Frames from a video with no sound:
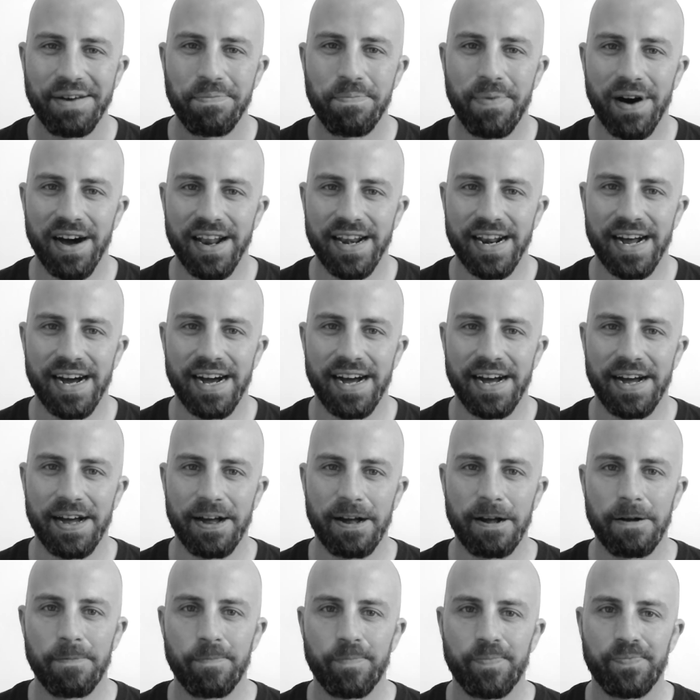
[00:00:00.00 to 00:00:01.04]
But
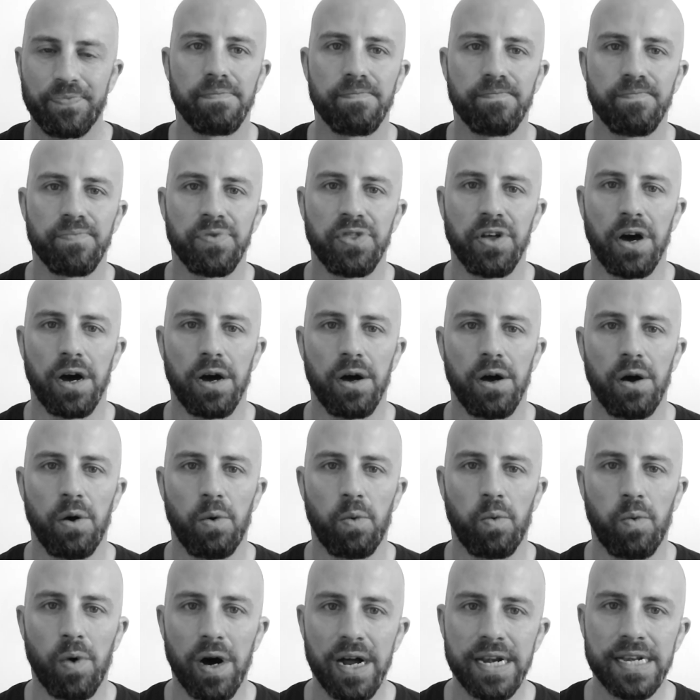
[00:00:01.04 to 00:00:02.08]
uh, the
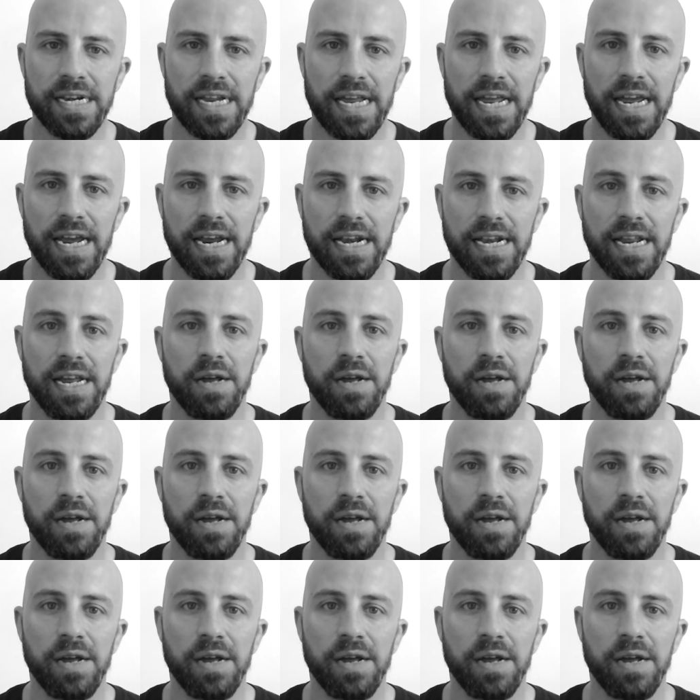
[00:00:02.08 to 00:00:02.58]
one kid,